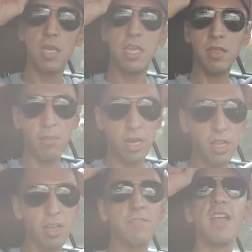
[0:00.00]
in the middle
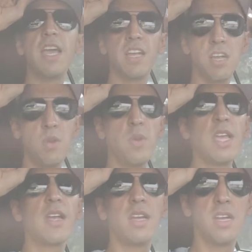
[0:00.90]
of like a
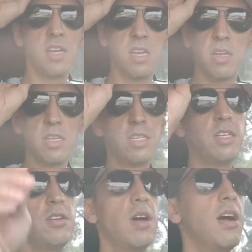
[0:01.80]
week or two